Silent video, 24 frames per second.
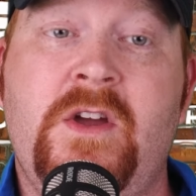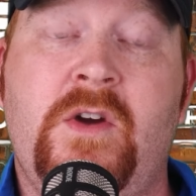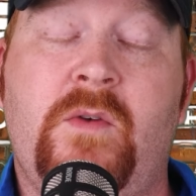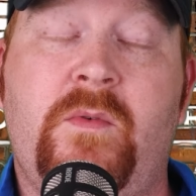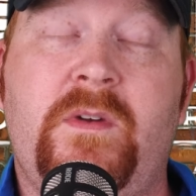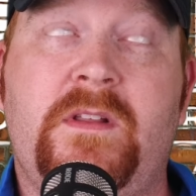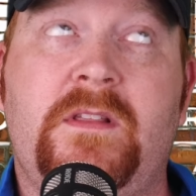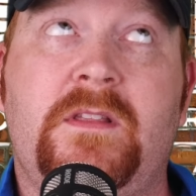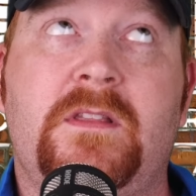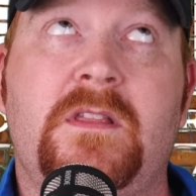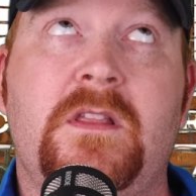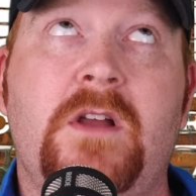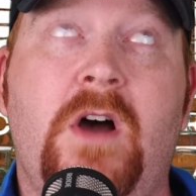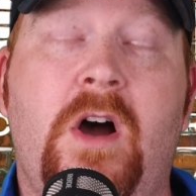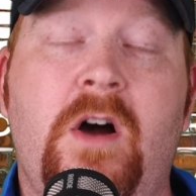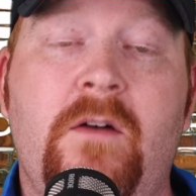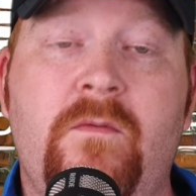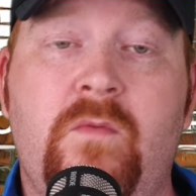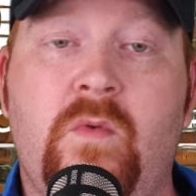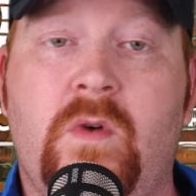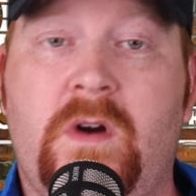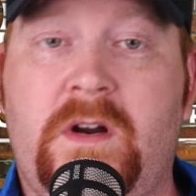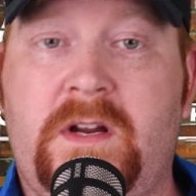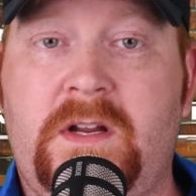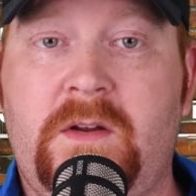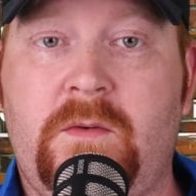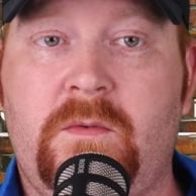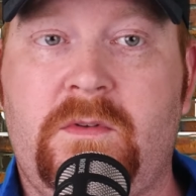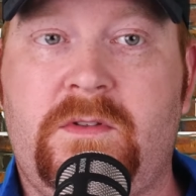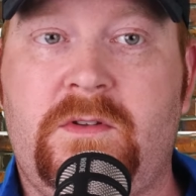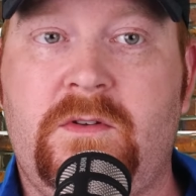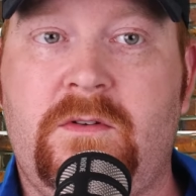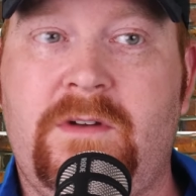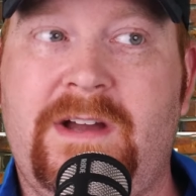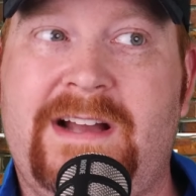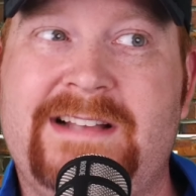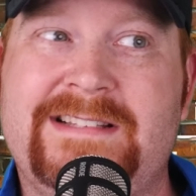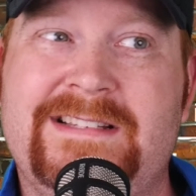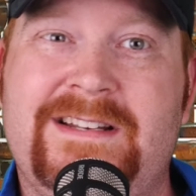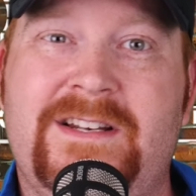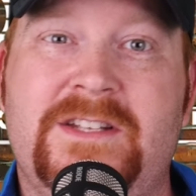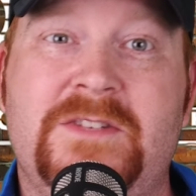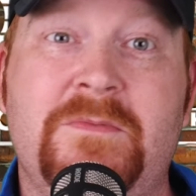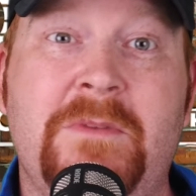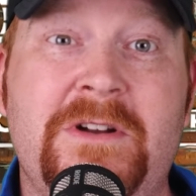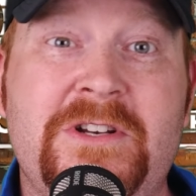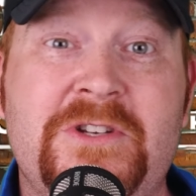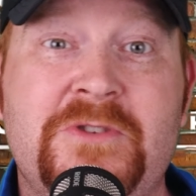We love working with you guys. And
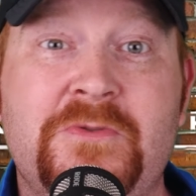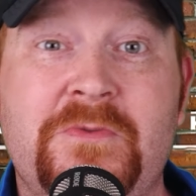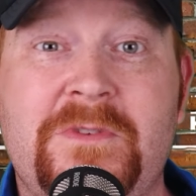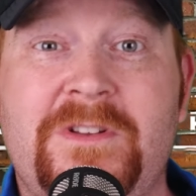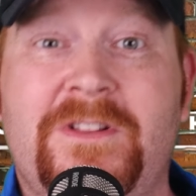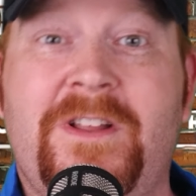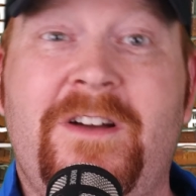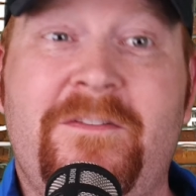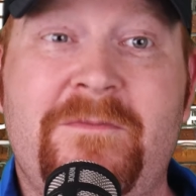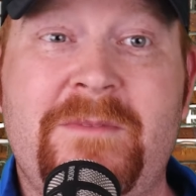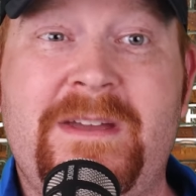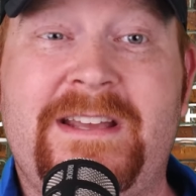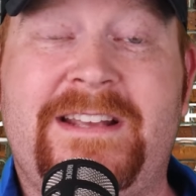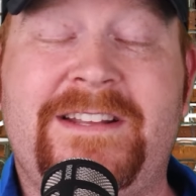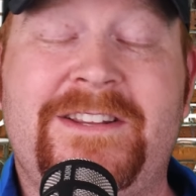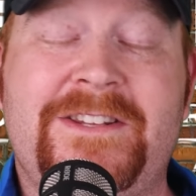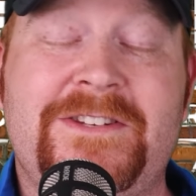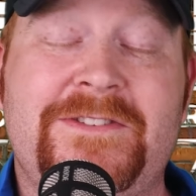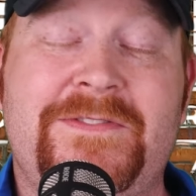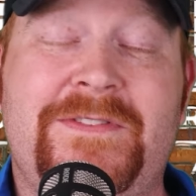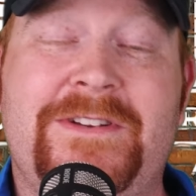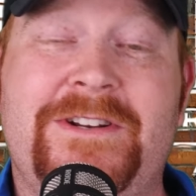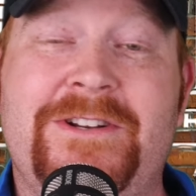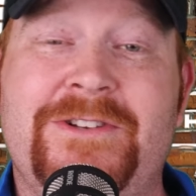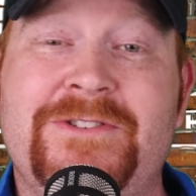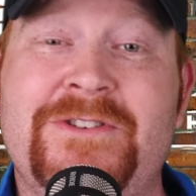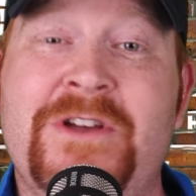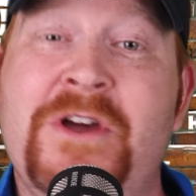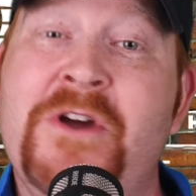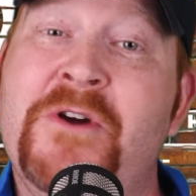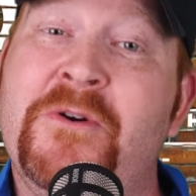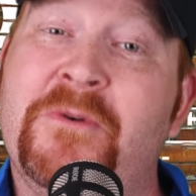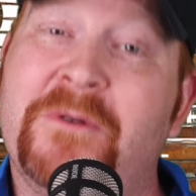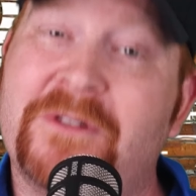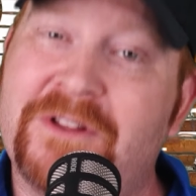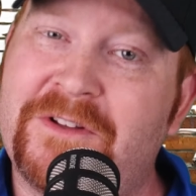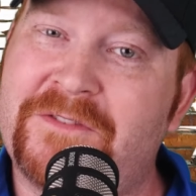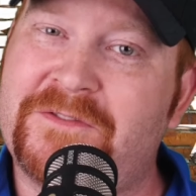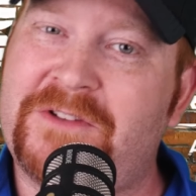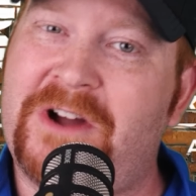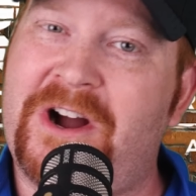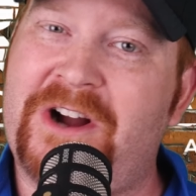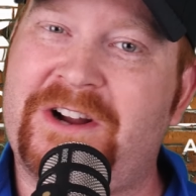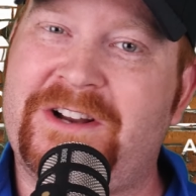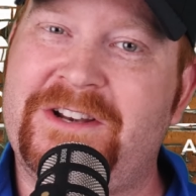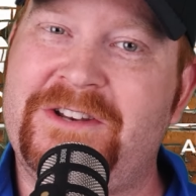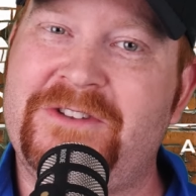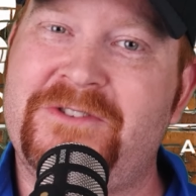as much as we love making these videos, we love
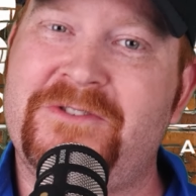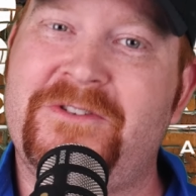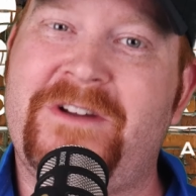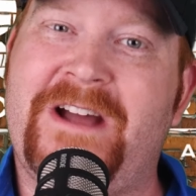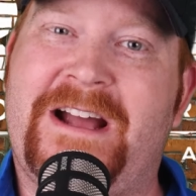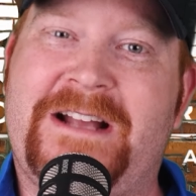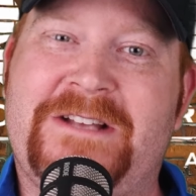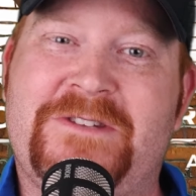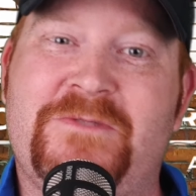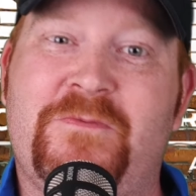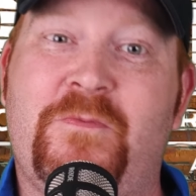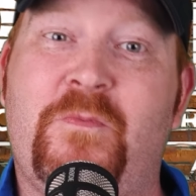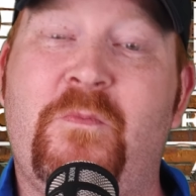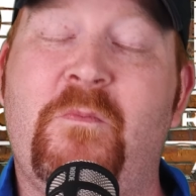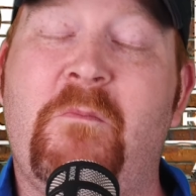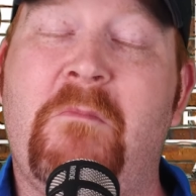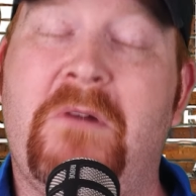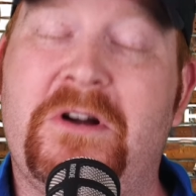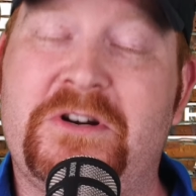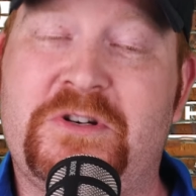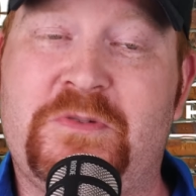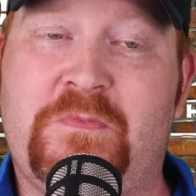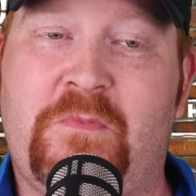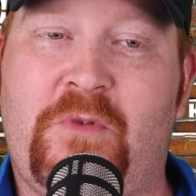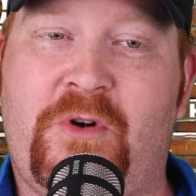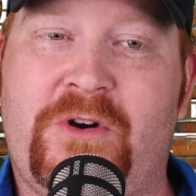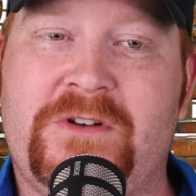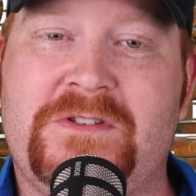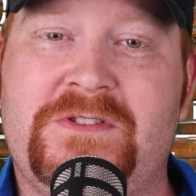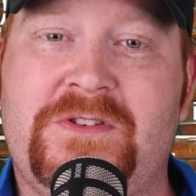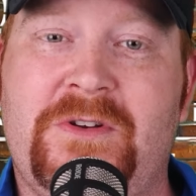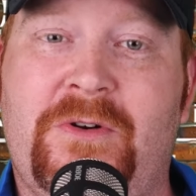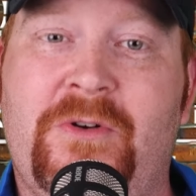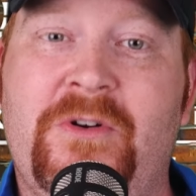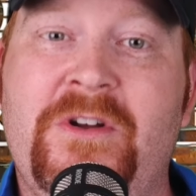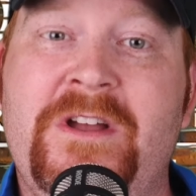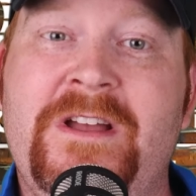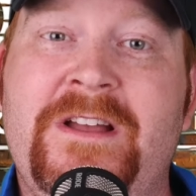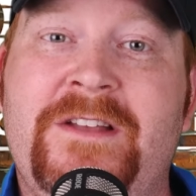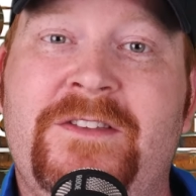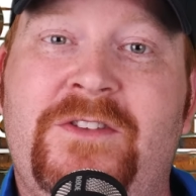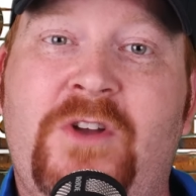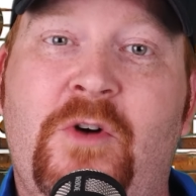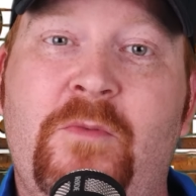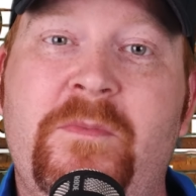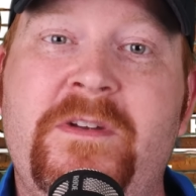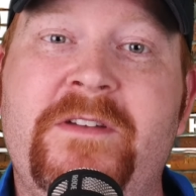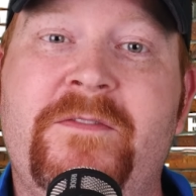talking to you guys much more. So
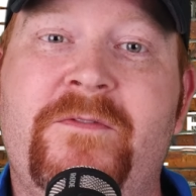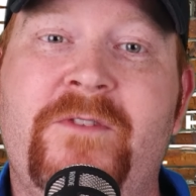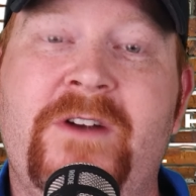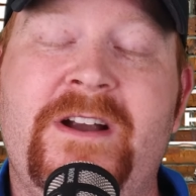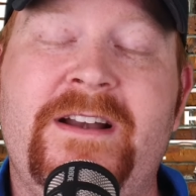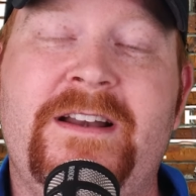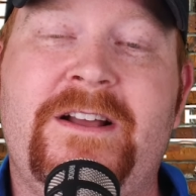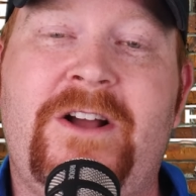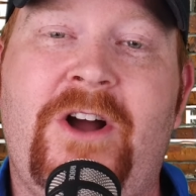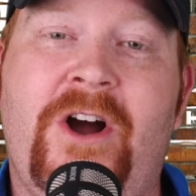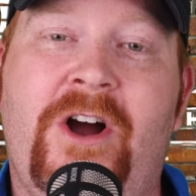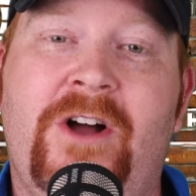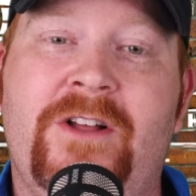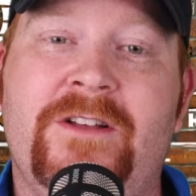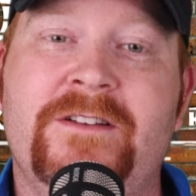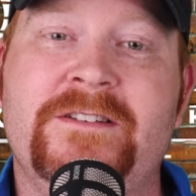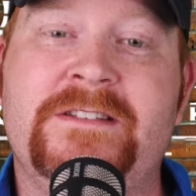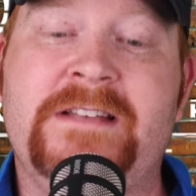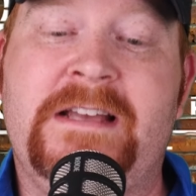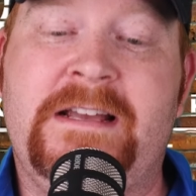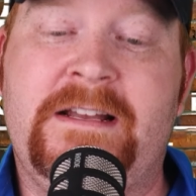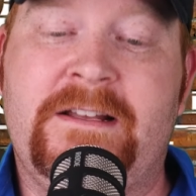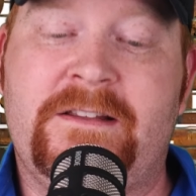don't be afraid to call us.